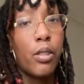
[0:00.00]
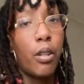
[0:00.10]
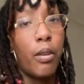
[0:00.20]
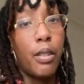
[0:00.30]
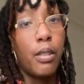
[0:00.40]

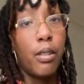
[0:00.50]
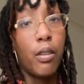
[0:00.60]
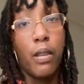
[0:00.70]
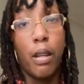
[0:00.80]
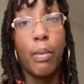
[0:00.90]
So I
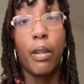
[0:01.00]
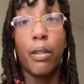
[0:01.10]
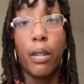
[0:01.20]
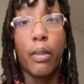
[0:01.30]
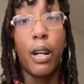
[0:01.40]
didn't know that
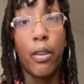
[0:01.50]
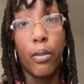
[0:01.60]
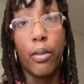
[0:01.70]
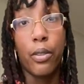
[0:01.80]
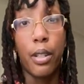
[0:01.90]
about
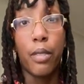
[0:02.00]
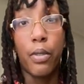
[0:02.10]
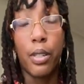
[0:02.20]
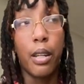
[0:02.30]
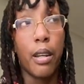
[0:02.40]
avocado oil. Thank
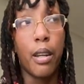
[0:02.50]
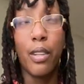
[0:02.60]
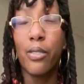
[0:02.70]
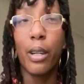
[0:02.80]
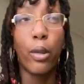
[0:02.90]
you for saying that.
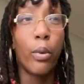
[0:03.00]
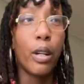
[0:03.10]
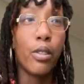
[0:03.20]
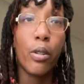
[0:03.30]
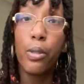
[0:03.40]
And that's exactly
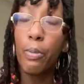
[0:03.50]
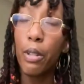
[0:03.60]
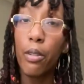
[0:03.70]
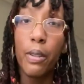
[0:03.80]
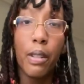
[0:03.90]
why I don't
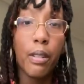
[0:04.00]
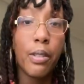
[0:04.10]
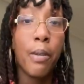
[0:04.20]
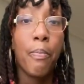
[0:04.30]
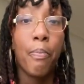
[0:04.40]
speak on
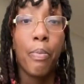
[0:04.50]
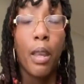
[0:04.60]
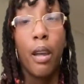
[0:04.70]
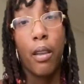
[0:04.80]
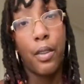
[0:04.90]
things
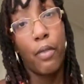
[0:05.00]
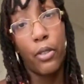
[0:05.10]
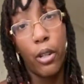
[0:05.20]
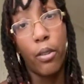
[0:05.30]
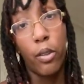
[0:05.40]
unless
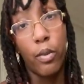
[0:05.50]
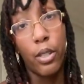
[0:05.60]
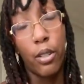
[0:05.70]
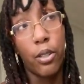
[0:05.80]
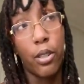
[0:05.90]
I've thoroughly
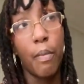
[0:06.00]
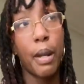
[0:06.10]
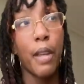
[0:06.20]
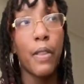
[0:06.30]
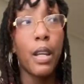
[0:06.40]
researched it.
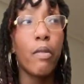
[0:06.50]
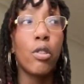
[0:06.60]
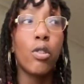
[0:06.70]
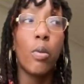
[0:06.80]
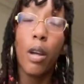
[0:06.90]
But I think
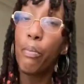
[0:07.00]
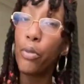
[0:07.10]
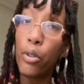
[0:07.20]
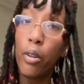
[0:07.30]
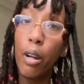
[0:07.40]
if you do
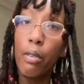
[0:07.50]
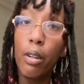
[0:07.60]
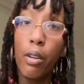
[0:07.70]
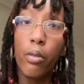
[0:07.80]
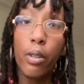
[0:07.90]
have pure
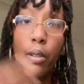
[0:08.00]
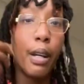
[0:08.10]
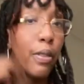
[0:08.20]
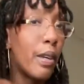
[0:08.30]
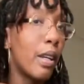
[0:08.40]
avocado oil,
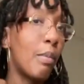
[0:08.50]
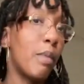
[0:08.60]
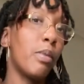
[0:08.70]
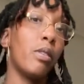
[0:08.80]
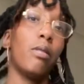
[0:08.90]
I think it
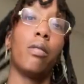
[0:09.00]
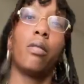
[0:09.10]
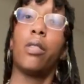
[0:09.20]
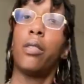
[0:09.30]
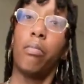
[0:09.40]
might be
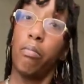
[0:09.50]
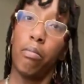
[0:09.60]
good.